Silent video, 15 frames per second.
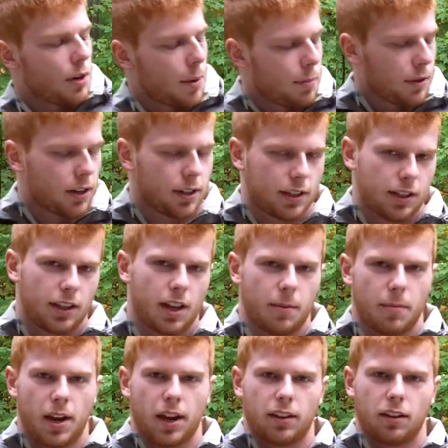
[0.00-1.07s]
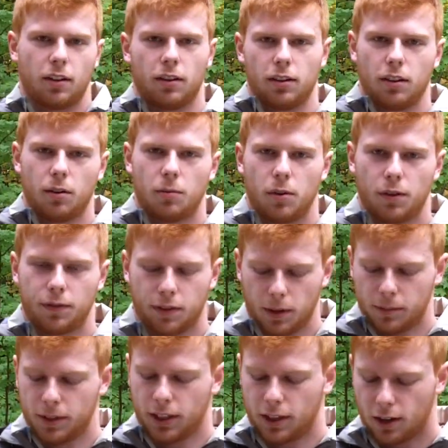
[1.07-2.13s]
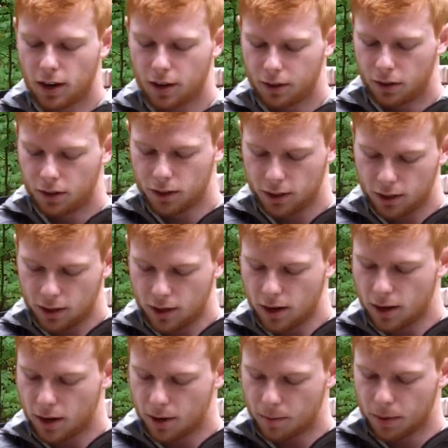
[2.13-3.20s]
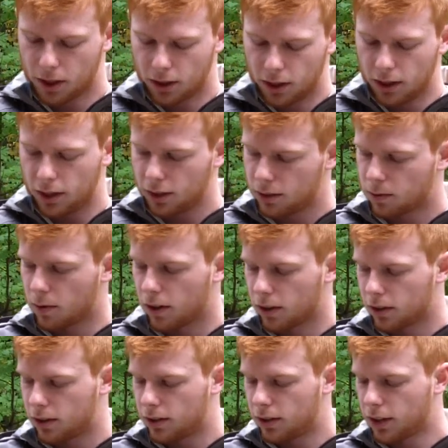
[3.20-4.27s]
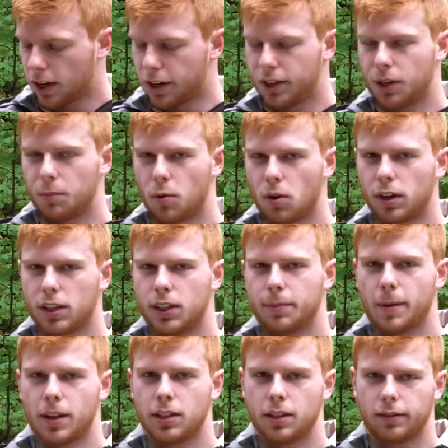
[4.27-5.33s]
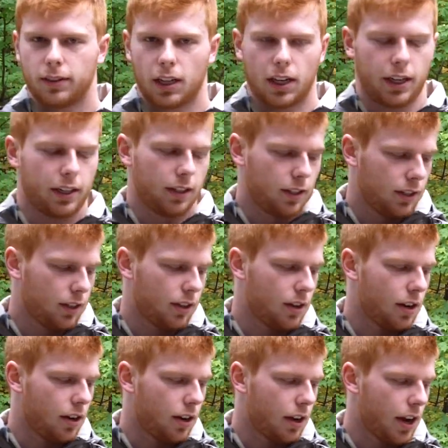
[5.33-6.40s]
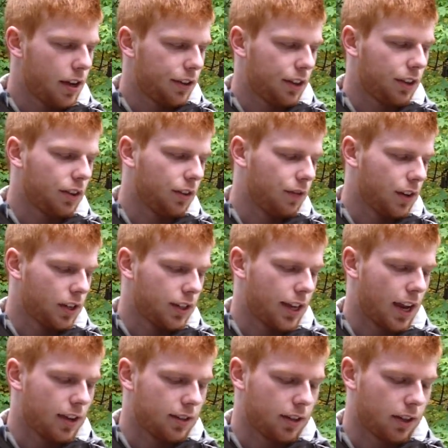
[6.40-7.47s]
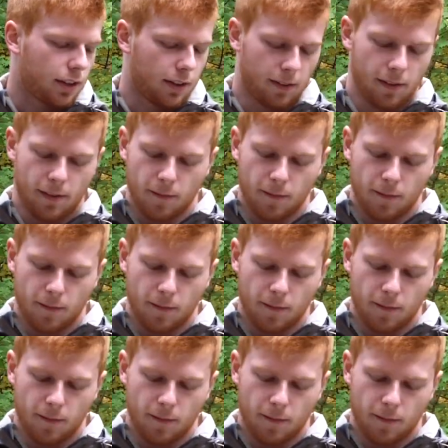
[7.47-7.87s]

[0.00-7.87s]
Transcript: replicas that they make, they're a little more flimsy than others, but these ones, kind of their more expensive line, I think they're fantastic.